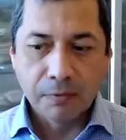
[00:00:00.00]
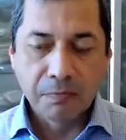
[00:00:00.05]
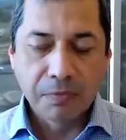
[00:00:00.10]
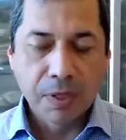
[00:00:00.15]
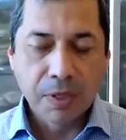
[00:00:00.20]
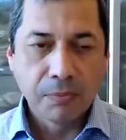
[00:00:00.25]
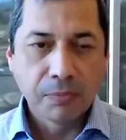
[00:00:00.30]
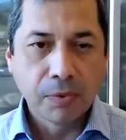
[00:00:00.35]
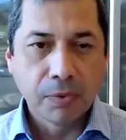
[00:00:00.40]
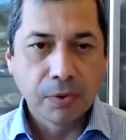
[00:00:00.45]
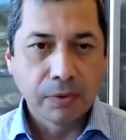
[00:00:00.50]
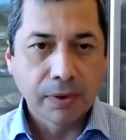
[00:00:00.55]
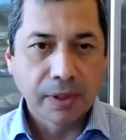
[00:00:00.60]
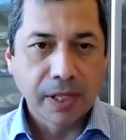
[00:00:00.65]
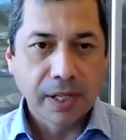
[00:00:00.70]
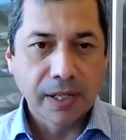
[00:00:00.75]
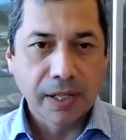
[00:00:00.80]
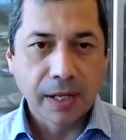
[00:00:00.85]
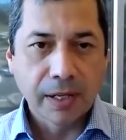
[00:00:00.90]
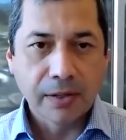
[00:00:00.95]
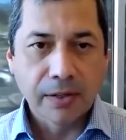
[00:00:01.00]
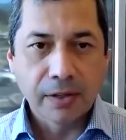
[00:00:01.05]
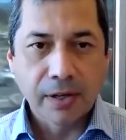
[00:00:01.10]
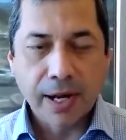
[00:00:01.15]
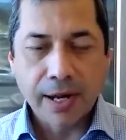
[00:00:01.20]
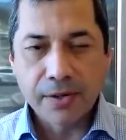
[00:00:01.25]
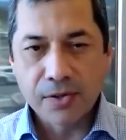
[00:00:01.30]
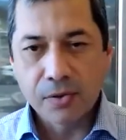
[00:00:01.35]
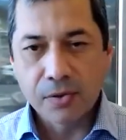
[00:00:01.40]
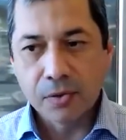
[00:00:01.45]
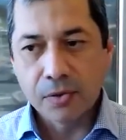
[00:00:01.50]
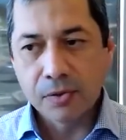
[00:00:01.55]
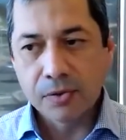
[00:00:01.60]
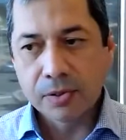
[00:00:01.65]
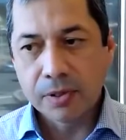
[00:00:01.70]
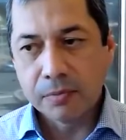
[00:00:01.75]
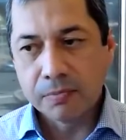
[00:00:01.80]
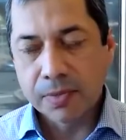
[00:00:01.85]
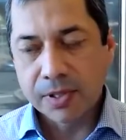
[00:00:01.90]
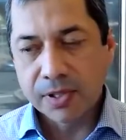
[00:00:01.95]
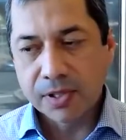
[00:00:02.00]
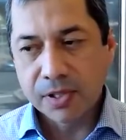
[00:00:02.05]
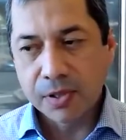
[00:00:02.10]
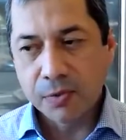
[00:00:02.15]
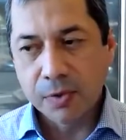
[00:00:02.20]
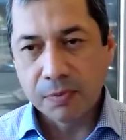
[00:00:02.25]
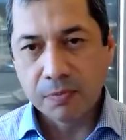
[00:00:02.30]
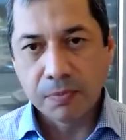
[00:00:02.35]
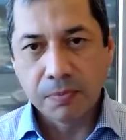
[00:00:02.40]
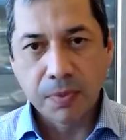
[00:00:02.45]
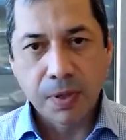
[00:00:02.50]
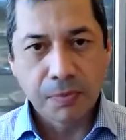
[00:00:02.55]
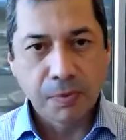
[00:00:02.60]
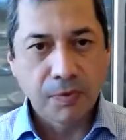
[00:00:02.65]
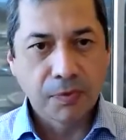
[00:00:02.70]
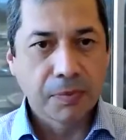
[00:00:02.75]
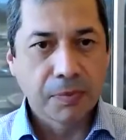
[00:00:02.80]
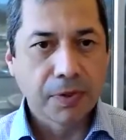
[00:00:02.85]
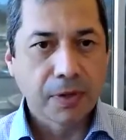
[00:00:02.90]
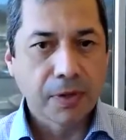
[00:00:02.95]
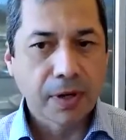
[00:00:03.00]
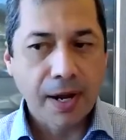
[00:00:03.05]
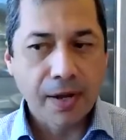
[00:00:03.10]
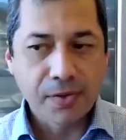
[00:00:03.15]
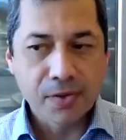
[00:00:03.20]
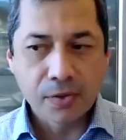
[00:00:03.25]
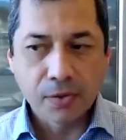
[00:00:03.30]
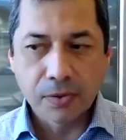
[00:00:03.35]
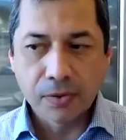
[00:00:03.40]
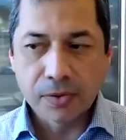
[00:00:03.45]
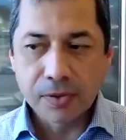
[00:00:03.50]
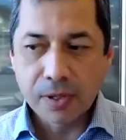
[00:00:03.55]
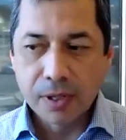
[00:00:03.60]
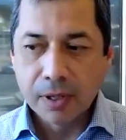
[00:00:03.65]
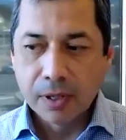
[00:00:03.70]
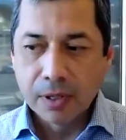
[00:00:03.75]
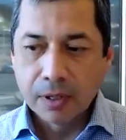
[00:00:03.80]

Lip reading: people getting out of their households and mixing with people from other households.